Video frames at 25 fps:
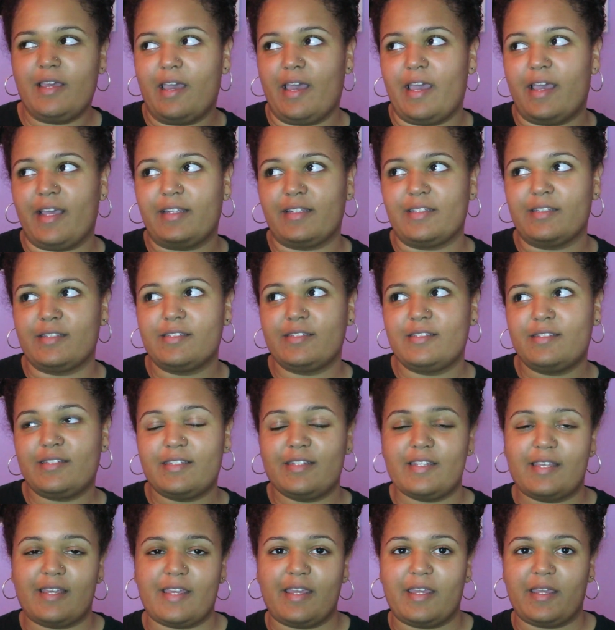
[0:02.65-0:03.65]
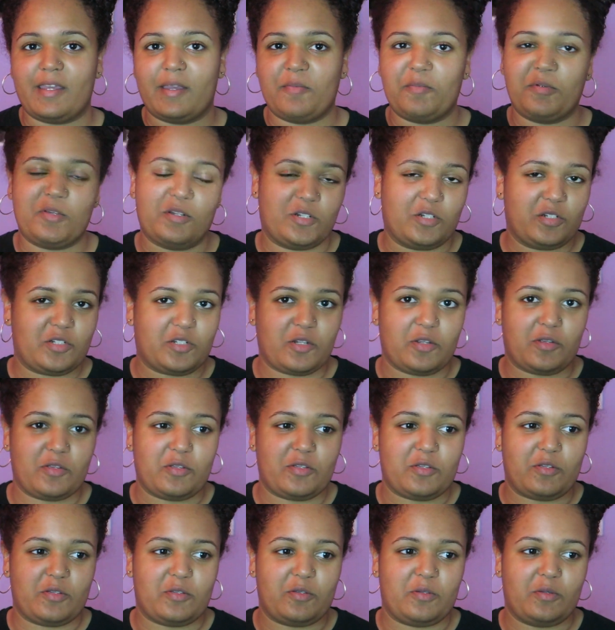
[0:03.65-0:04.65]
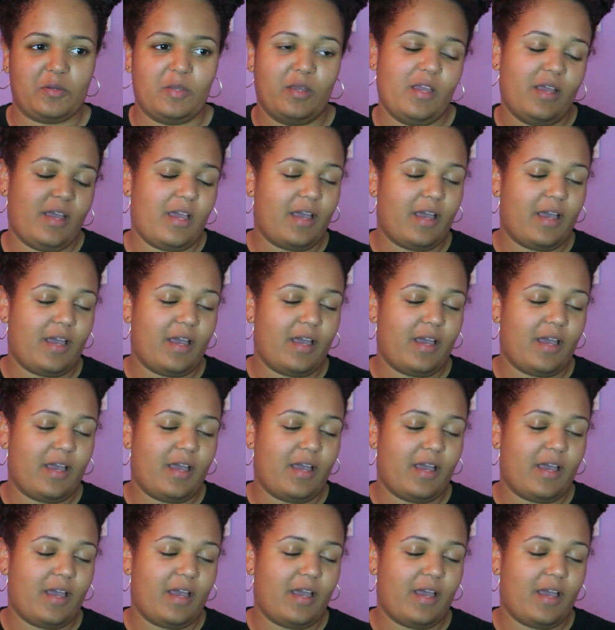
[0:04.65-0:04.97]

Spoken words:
and today I'm going to show you